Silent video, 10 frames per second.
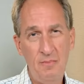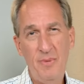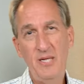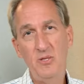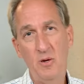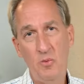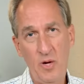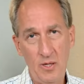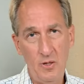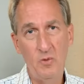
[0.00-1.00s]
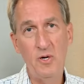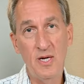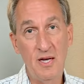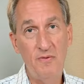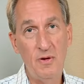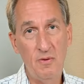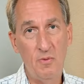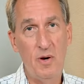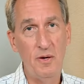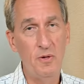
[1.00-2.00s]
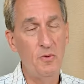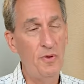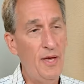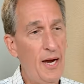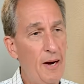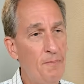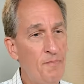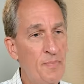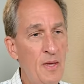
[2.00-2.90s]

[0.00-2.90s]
based on what you were given while you were there.